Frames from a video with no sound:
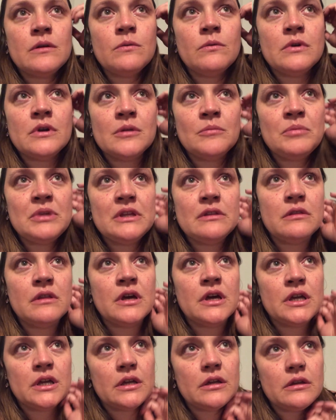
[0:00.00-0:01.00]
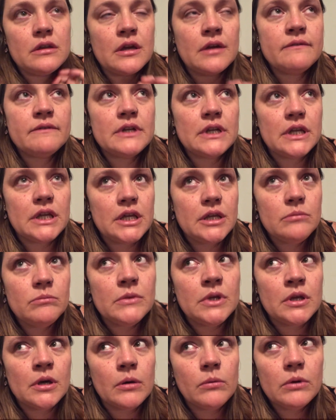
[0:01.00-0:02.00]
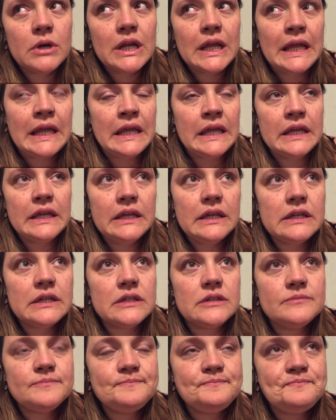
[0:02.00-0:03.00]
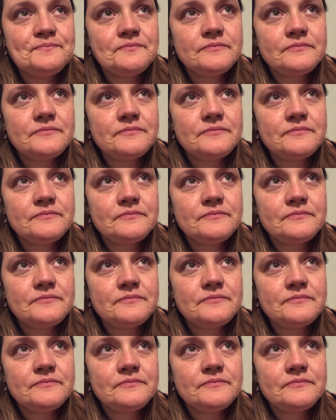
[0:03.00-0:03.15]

don't want to be like having to keep going again